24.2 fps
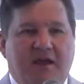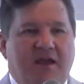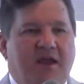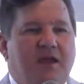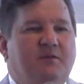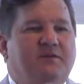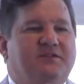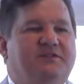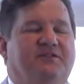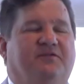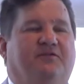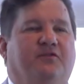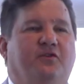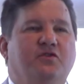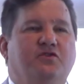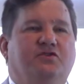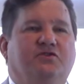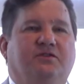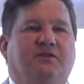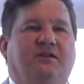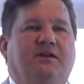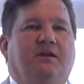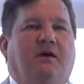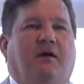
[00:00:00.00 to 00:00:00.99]
he was
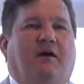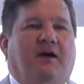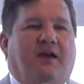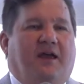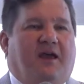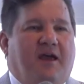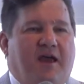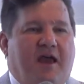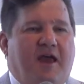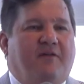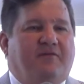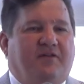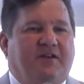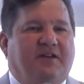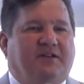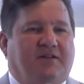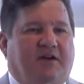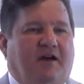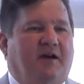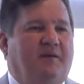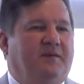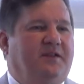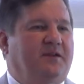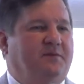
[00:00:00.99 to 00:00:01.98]
virtually, every
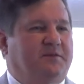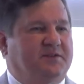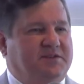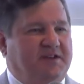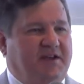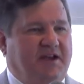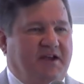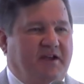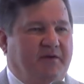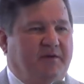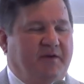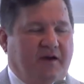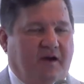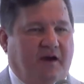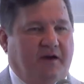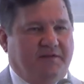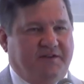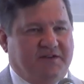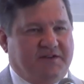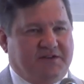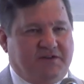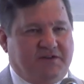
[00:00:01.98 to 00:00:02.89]
time there was a hearing on the